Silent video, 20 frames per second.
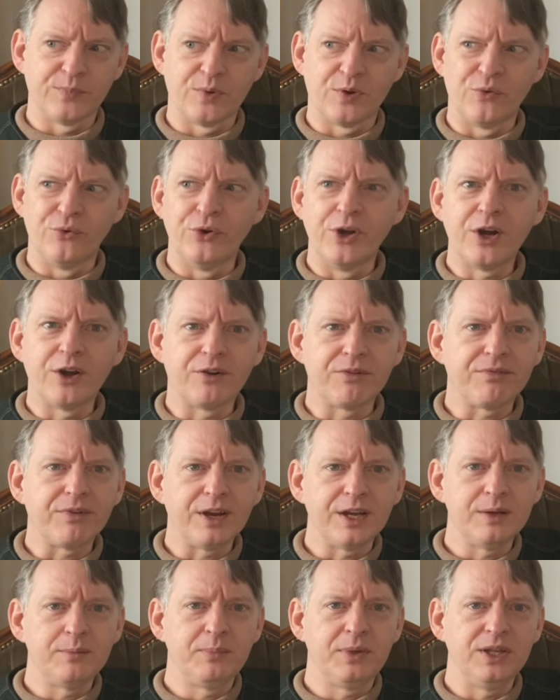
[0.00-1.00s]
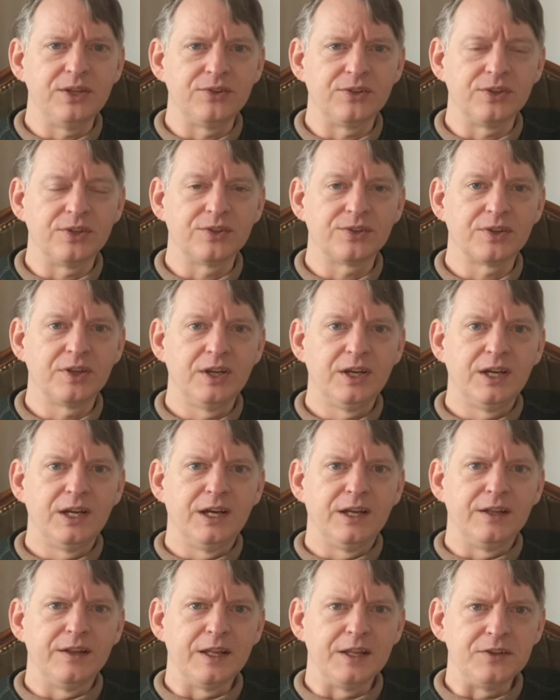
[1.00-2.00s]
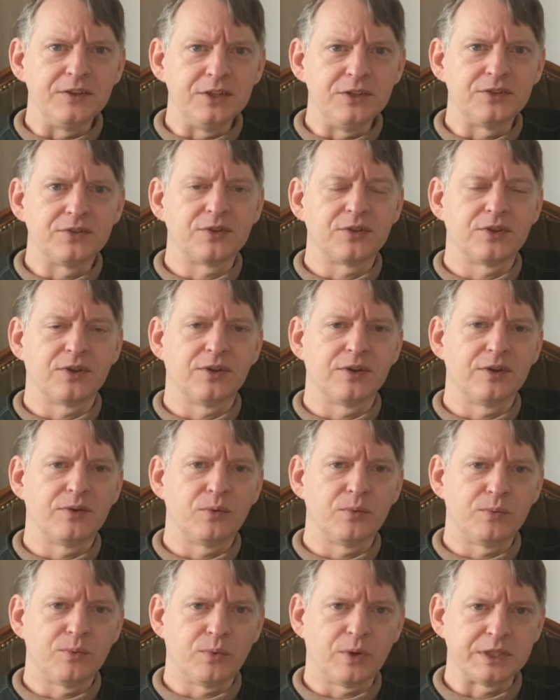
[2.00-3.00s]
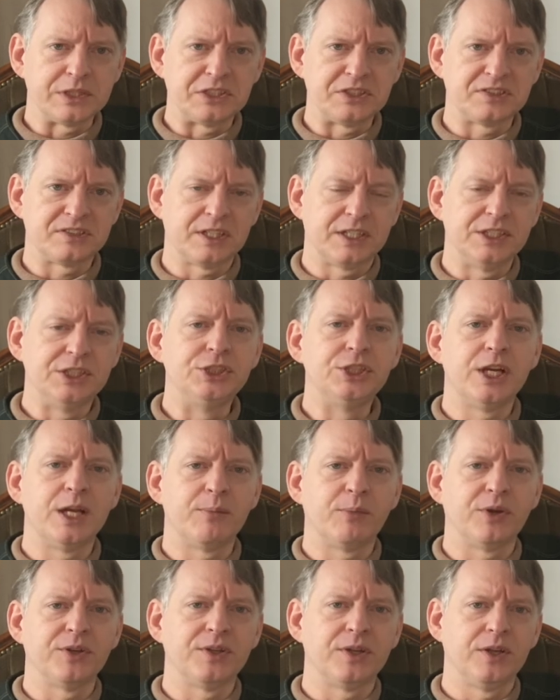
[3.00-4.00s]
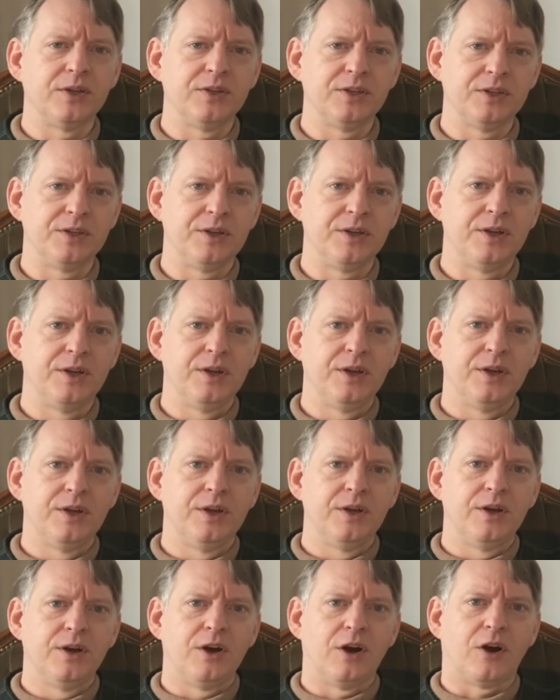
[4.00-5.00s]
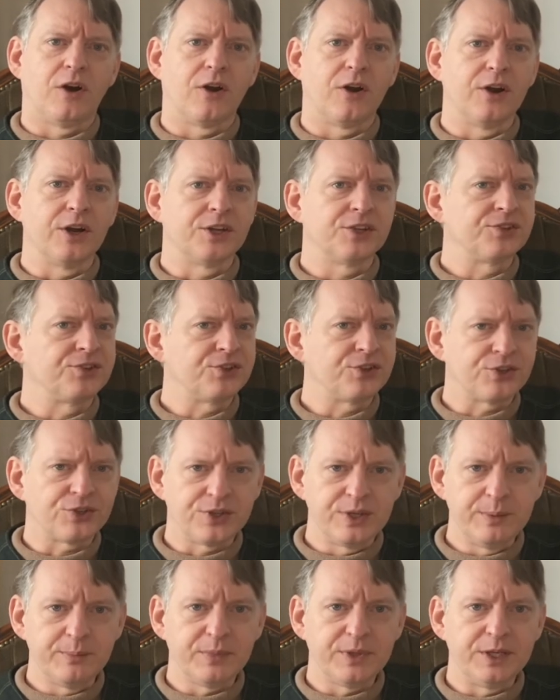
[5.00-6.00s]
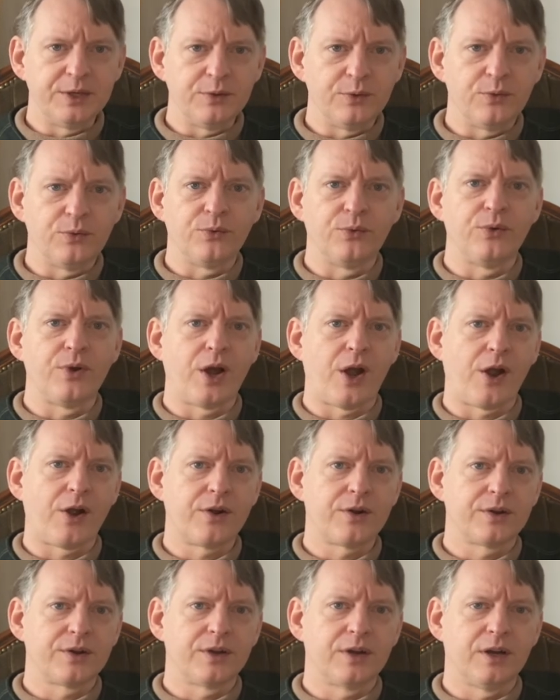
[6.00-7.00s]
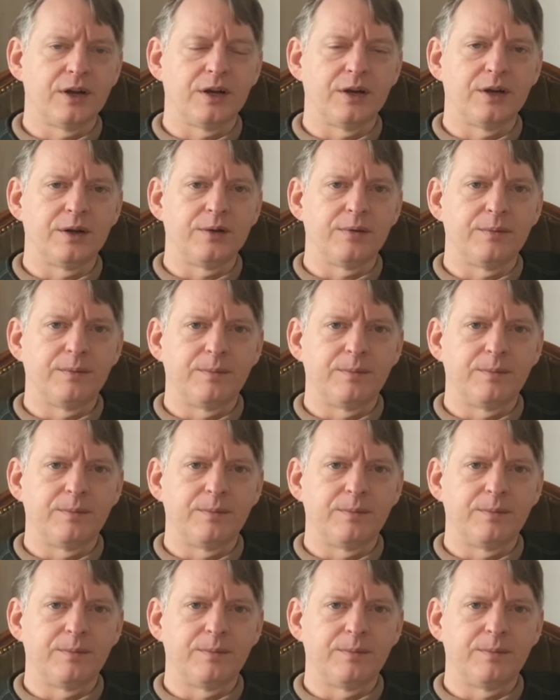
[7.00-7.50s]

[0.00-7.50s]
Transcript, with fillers: rarefied pieces, that these uh, watches signed J. Montandon are extremely rare. Uh,